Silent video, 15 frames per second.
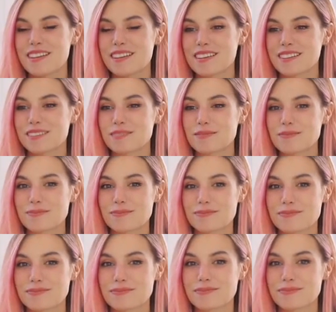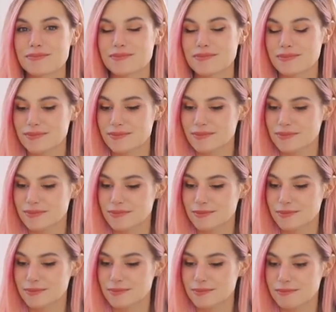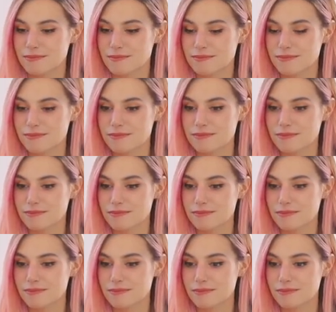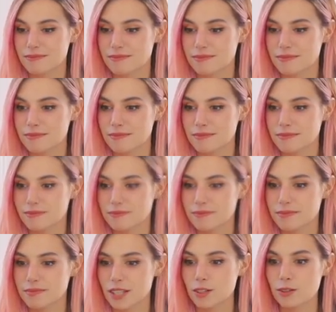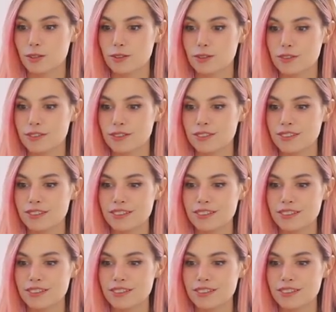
(silent)